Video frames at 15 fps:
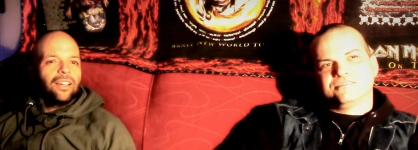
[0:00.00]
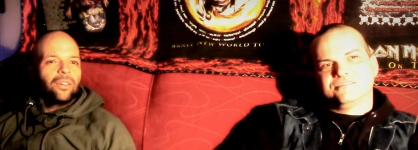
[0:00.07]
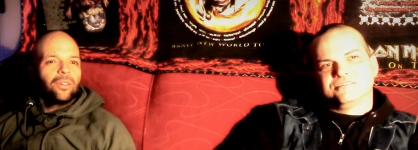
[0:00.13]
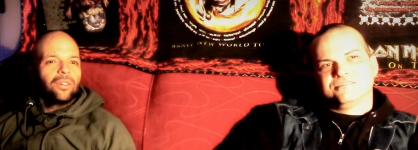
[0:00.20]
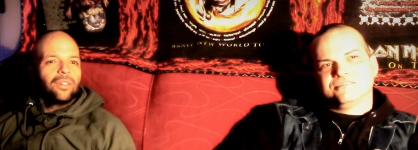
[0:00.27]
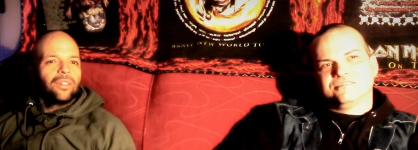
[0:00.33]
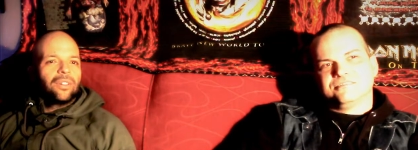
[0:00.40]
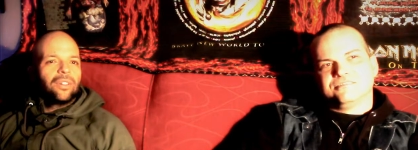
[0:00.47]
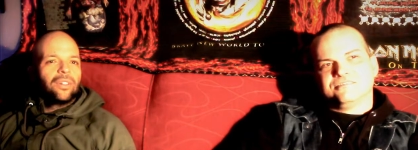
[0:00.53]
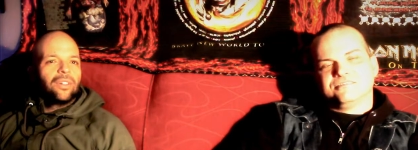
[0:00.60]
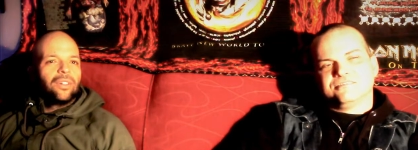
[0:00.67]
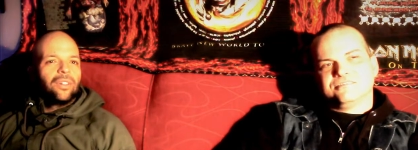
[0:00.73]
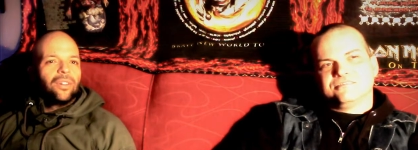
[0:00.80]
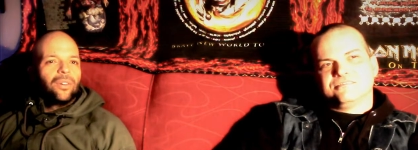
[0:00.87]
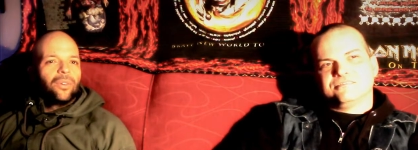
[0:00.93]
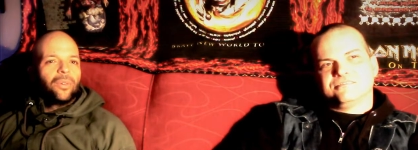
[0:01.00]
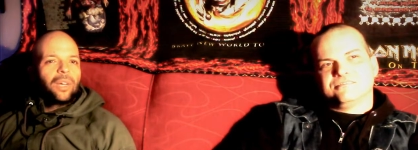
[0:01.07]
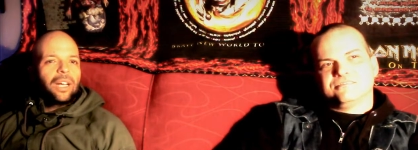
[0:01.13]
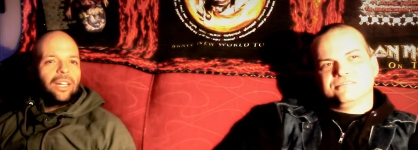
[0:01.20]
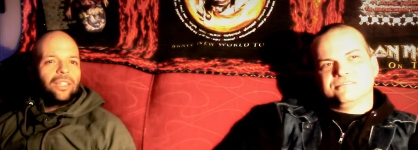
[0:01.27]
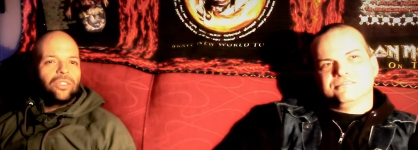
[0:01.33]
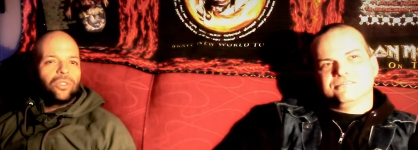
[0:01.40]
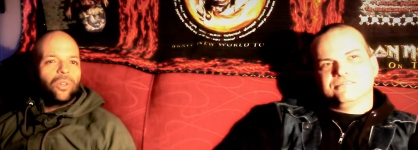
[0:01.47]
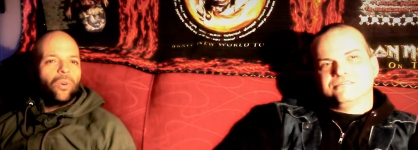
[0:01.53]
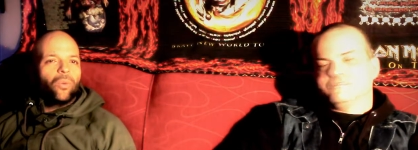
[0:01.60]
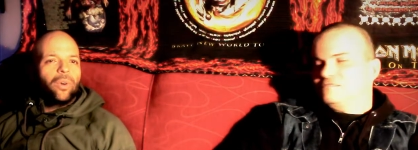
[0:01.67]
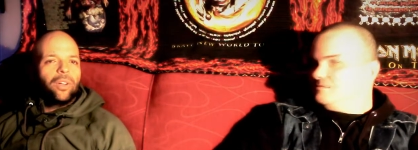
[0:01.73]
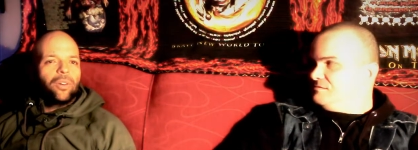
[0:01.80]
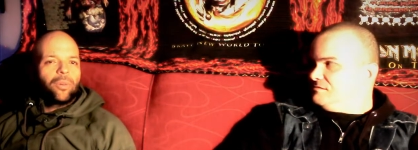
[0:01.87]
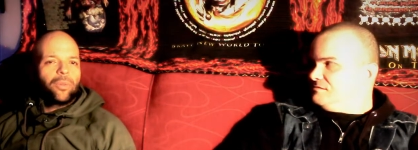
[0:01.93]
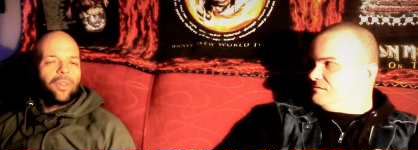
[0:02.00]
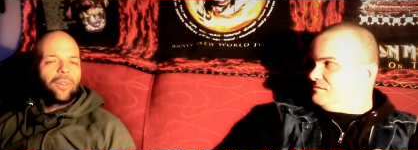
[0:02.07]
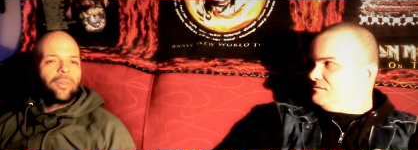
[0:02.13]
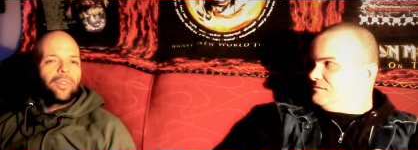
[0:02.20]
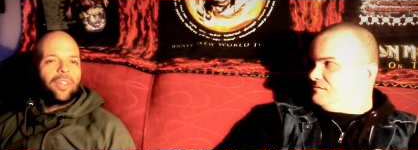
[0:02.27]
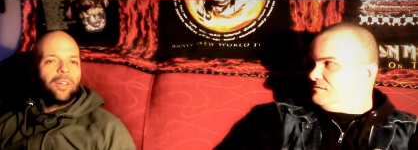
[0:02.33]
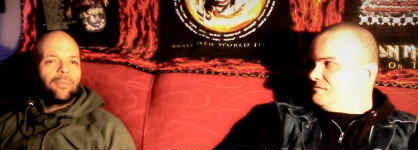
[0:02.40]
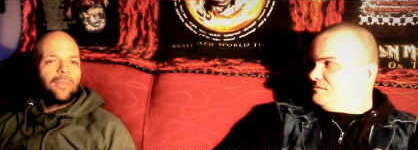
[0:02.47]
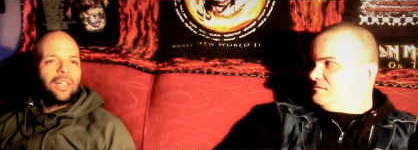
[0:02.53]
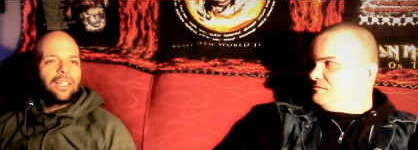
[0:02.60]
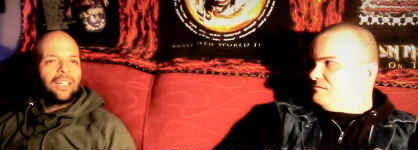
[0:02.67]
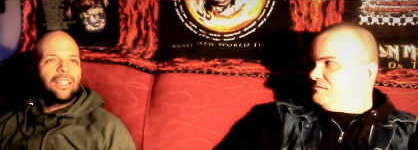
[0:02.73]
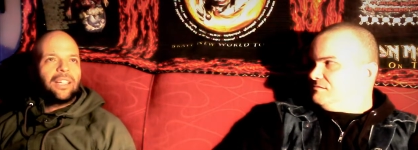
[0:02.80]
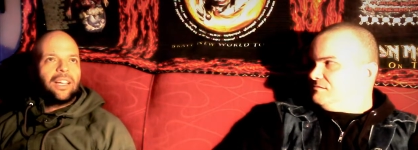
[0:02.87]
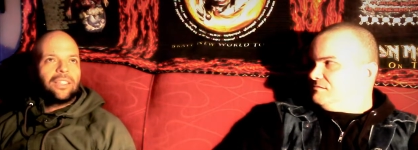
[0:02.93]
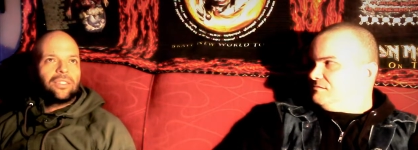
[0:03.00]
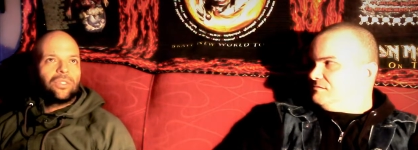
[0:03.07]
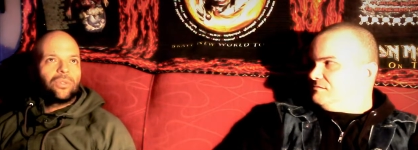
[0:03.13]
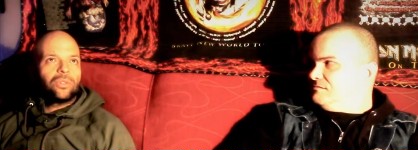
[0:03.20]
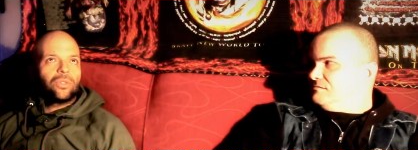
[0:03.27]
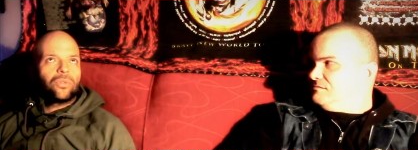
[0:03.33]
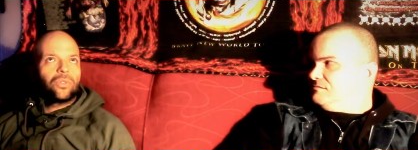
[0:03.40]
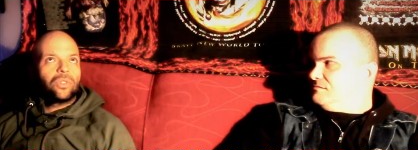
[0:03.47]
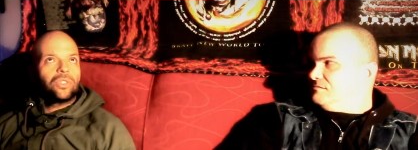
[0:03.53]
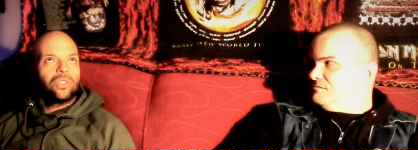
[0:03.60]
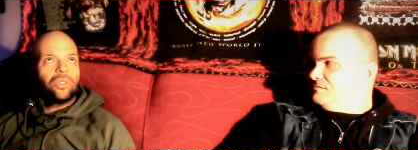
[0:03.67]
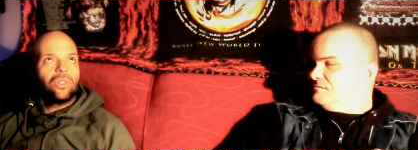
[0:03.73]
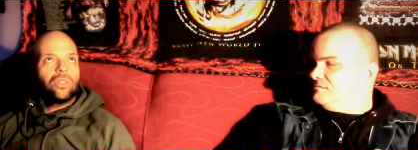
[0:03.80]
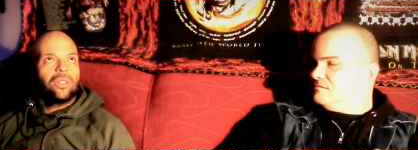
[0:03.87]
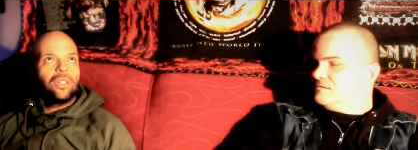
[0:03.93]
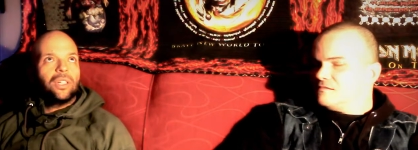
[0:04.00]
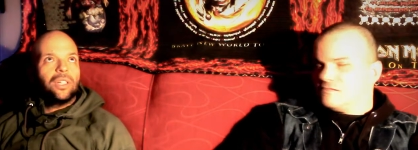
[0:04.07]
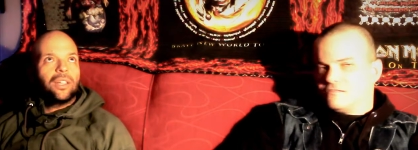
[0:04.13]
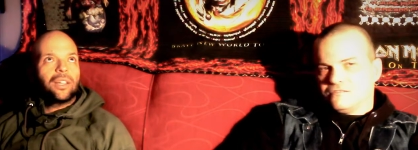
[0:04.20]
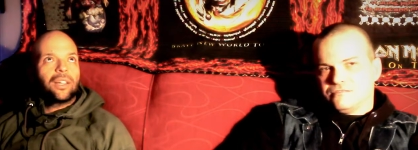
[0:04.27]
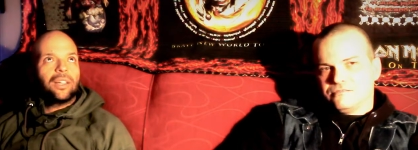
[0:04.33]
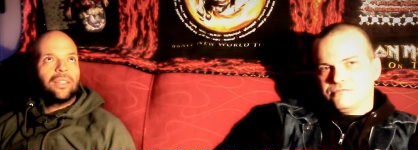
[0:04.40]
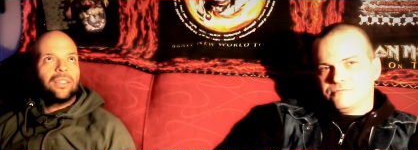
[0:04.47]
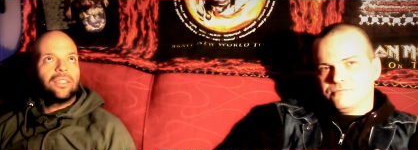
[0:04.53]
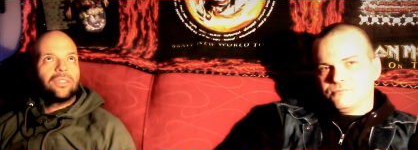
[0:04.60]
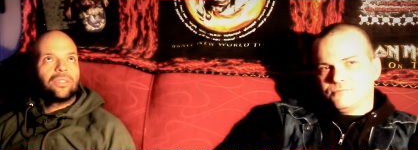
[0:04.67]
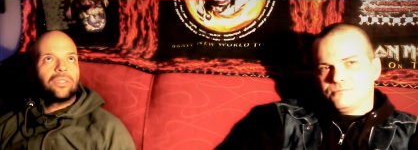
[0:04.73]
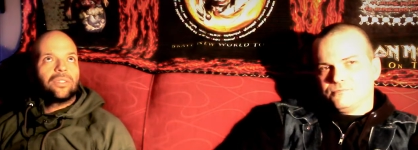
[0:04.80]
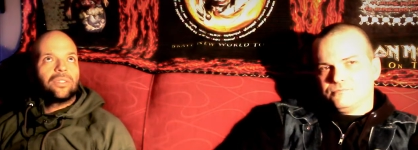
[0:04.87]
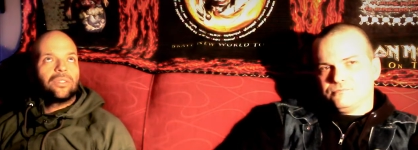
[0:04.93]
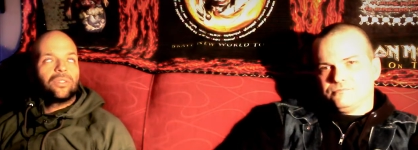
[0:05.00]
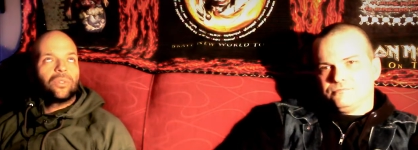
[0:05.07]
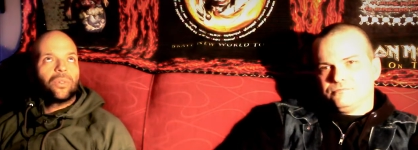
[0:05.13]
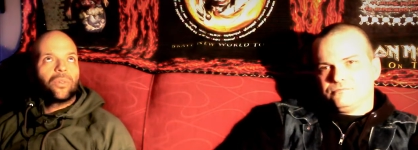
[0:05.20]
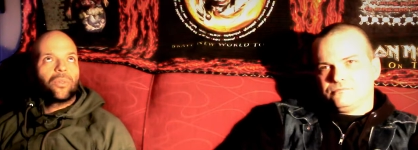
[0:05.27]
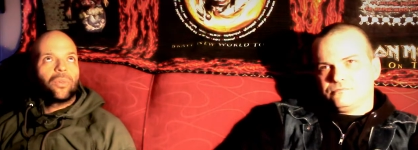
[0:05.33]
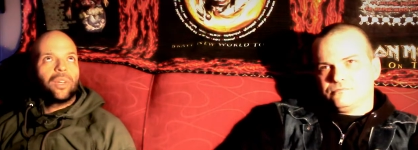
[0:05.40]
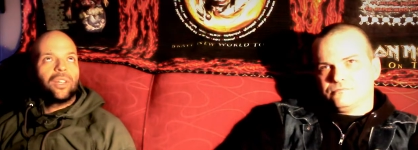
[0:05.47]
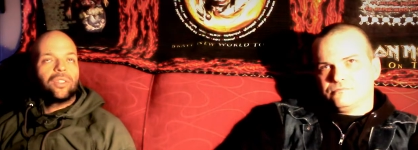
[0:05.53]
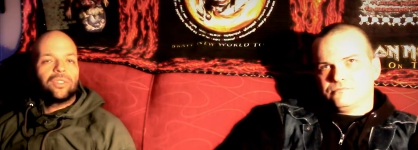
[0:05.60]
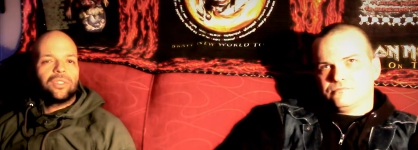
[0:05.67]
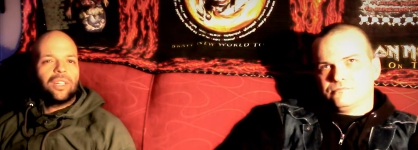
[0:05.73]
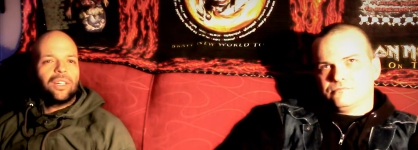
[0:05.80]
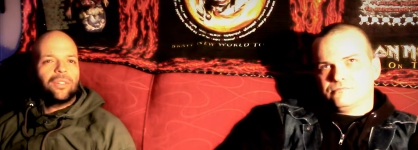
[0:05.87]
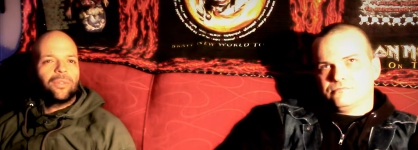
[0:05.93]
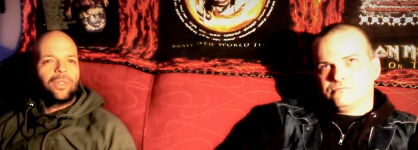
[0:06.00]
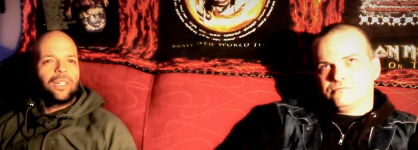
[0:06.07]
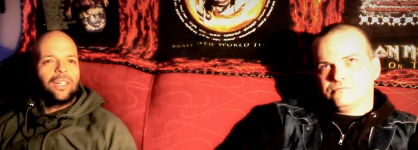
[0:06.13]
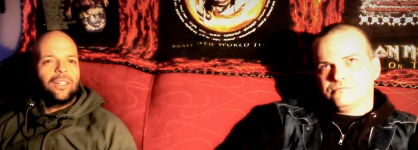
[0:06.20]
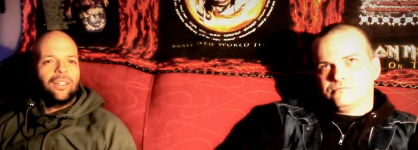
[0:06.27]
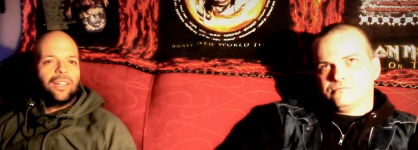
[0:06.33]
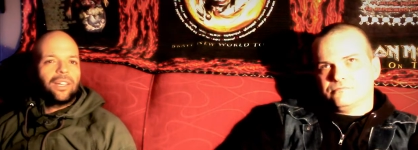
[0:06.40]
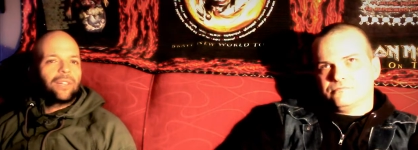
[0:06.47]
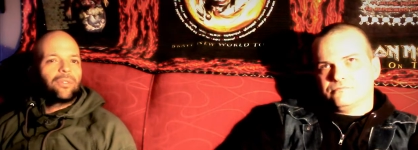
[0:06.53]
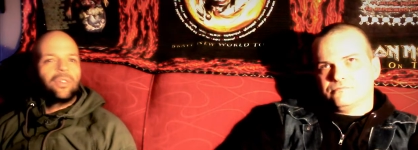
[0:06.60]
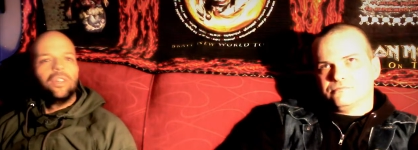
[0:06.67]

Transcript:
Speaker 1: It's just it's just a we kind of do a winter thing with them. I think last year was the first year in, in like at least two or three years that we didn't like